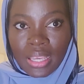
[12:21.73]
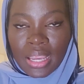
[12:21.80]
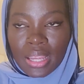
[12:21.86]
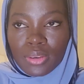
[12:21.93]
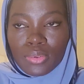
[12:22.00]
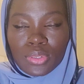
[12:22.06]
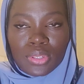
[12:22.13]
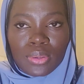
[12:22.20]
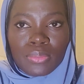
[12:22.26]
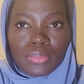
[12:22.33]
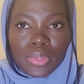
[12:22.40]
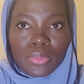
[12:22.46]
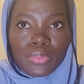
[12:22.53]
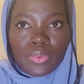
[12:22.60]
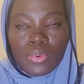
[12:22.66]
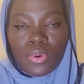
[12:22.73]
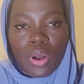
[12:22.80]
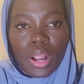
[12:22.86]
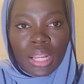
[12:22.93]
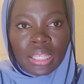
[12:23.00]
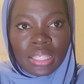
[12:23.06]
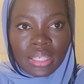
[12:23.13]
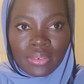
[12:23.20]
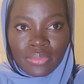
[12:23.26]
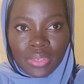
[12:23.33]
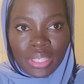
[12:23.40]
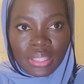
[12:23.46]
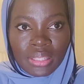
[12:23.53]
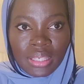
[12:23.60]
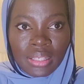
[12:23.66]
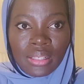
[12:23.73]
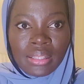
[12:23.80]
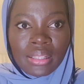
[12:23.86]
I know some people are giving the